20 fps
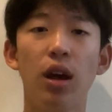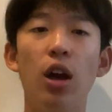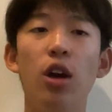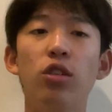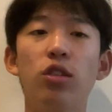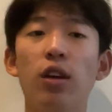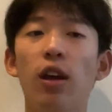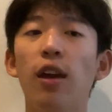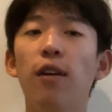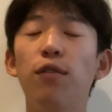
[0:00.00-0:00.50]

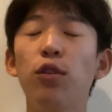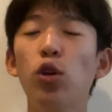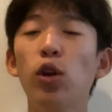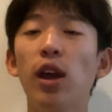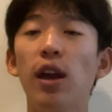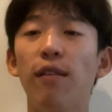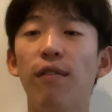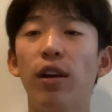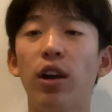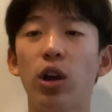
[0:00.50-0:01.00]
So if you
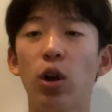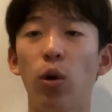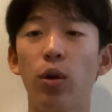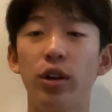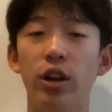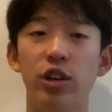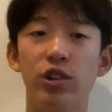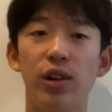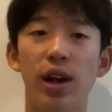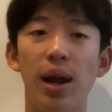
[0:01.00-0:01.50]
ever go on a
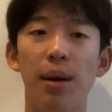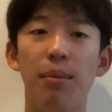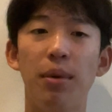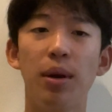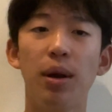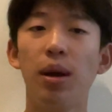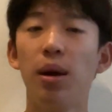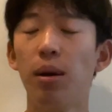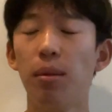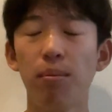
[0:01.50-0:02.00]
tramp,
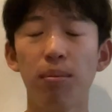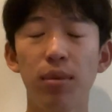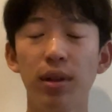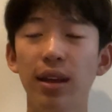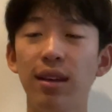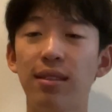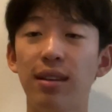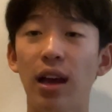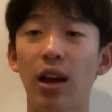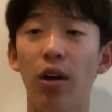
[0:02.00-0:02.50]

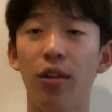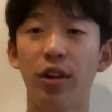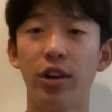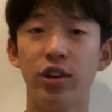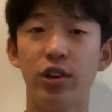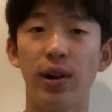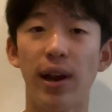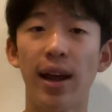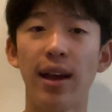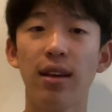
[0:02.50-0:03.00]
please stay on the
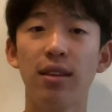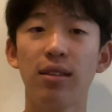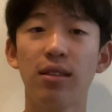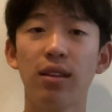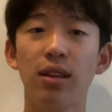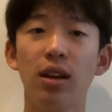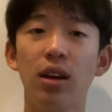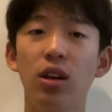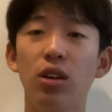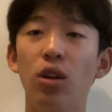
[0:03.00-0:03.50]
tracks.
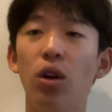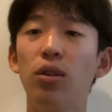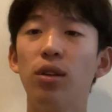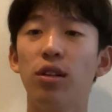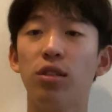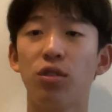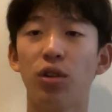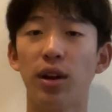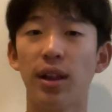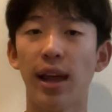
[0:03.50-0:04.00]
Don't
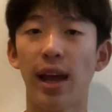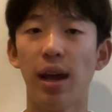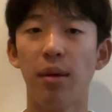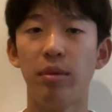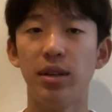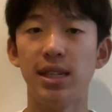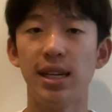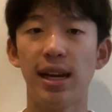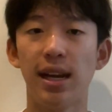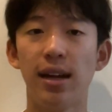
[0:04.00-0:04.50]
destroy the
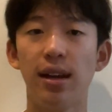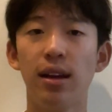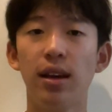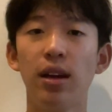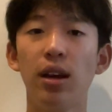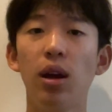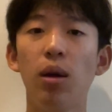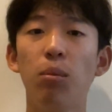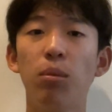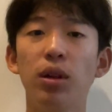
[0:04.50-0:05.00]
habitat.
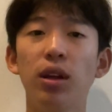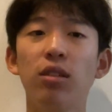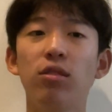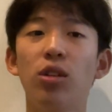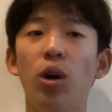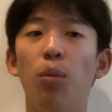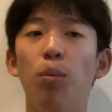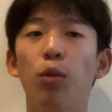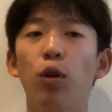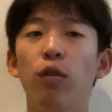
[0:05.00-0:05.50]
Please
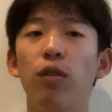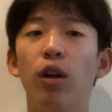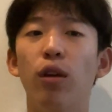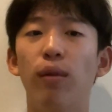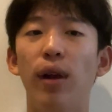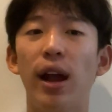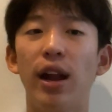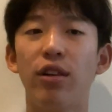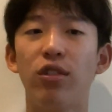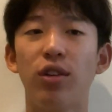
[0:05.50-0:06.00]
don't move the
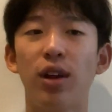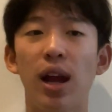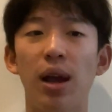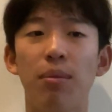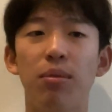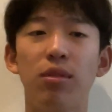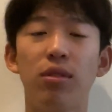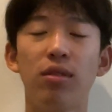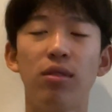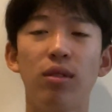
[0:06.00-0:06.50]
rat
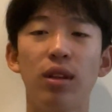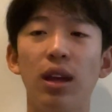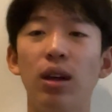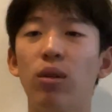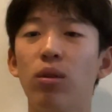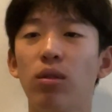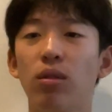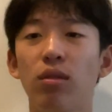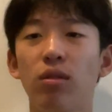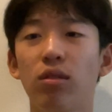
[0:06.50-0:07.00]
traps.
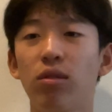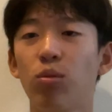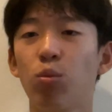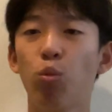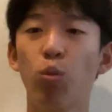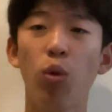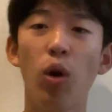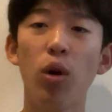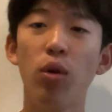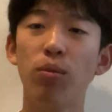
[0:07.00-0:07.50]
It
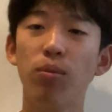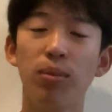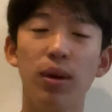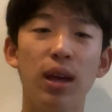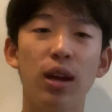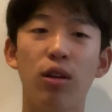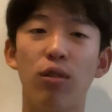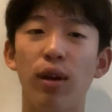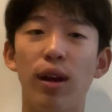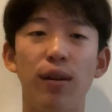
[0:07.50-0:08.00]
won't be
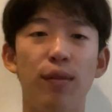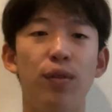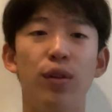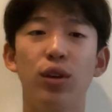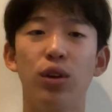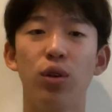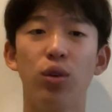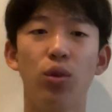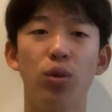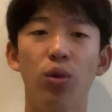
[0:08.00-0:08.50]
great for
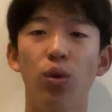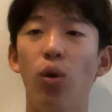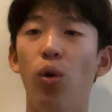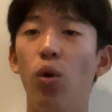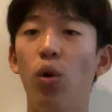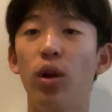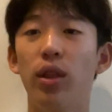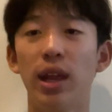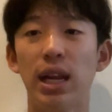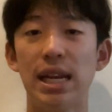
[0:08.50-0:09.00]
you
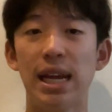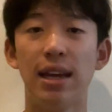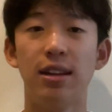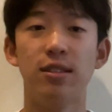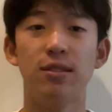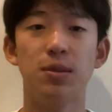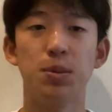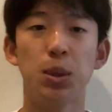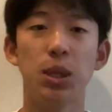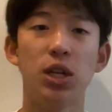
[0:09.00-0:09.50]
or the native
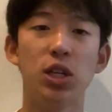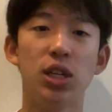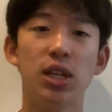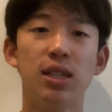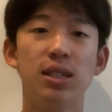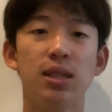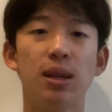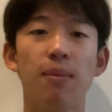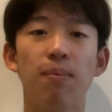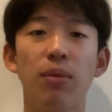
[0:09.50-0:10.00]
species.
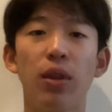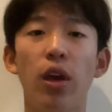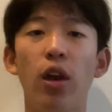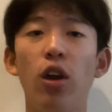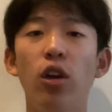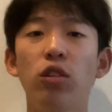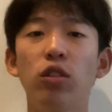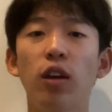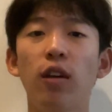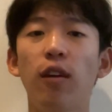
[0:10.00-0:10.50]

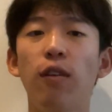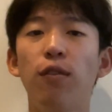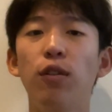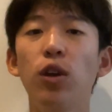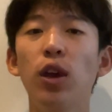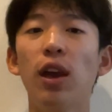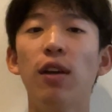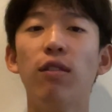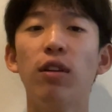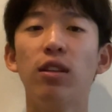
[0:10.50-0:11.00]
So if you
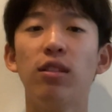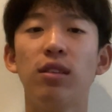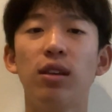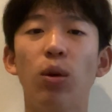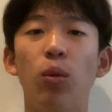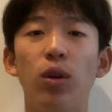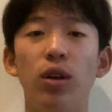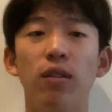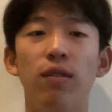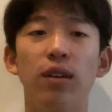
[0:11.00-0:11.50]
ever see
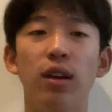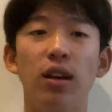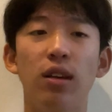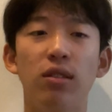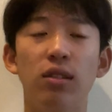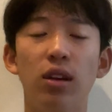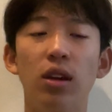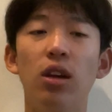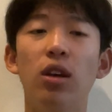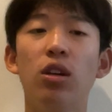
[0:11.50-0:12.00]
one of these,
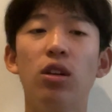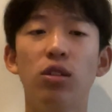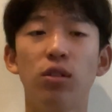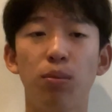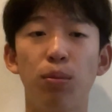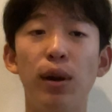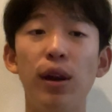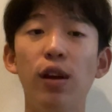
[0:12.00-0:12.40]
spray